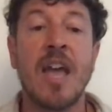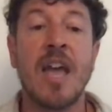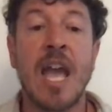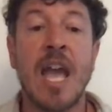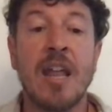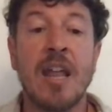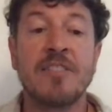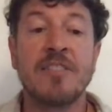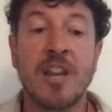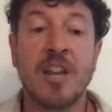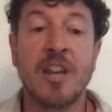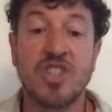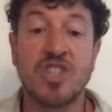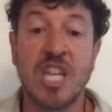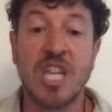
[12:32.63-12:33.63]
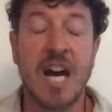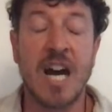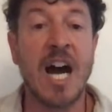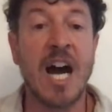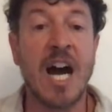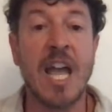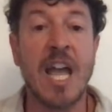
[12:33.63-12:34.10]
and it's going to achieve
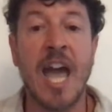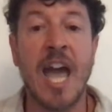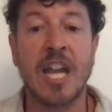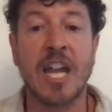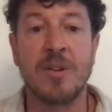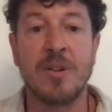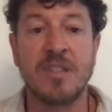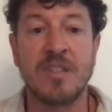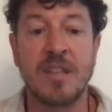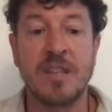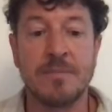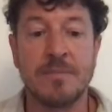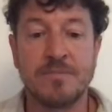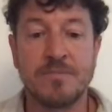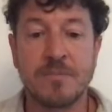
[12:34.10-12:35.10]
a high accuracy.